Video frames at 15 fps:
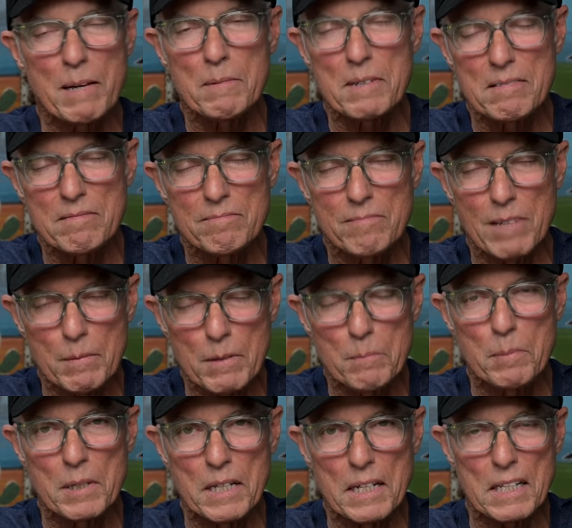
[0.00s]
maybe a
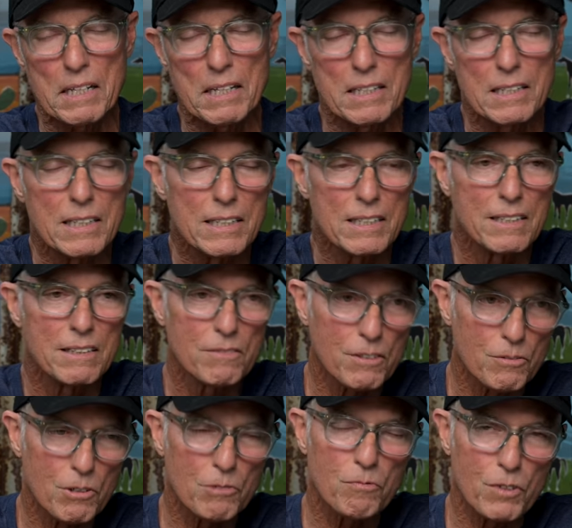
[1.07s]
penny
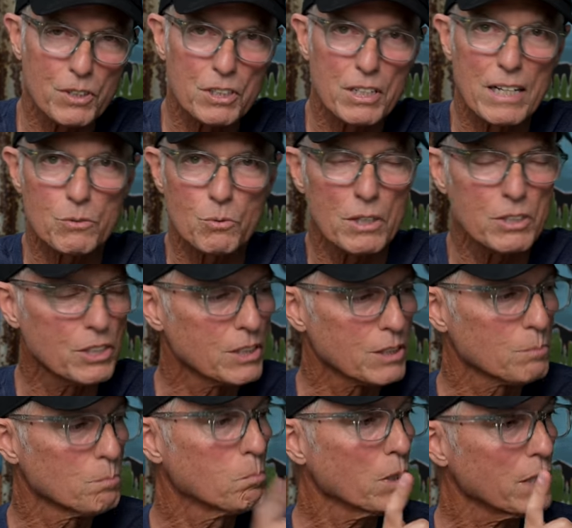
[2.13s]
for you guys watching this.
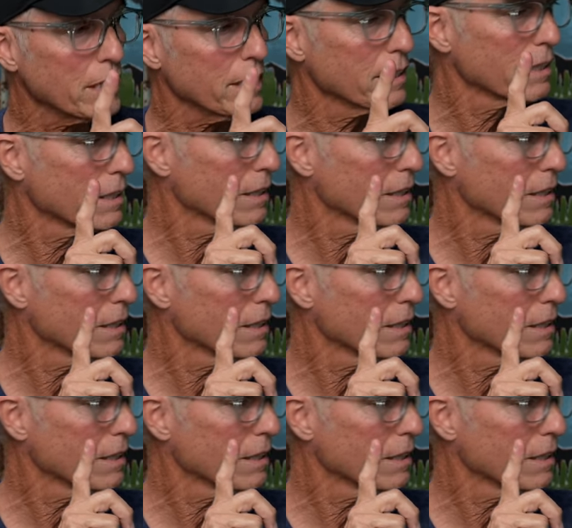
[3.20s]
But